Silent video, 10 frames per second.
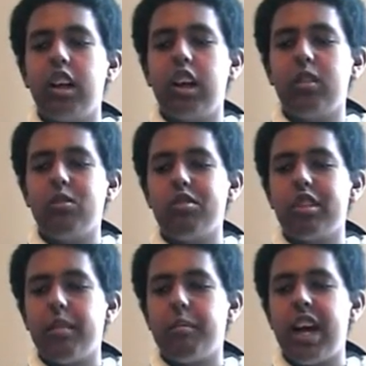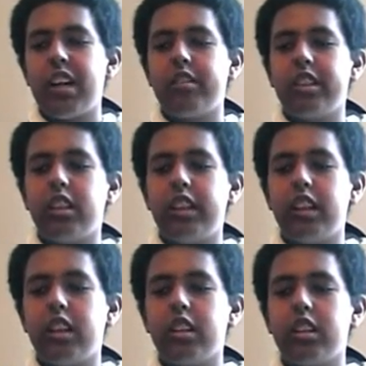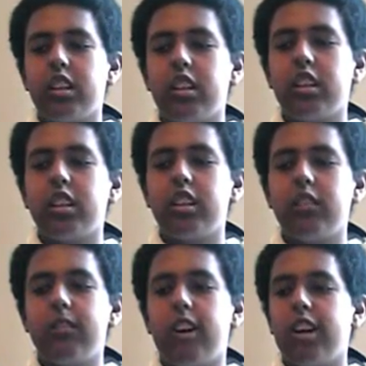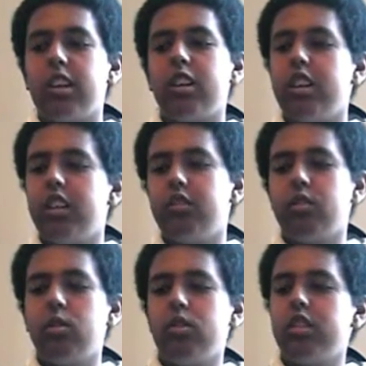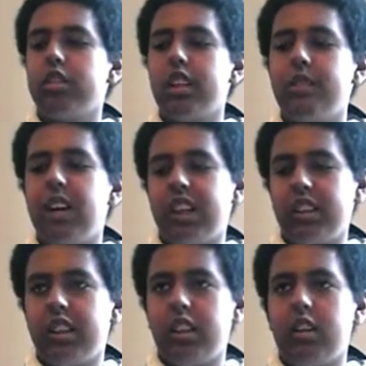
I used a battery, a current conductive wire, and of course, a magnetic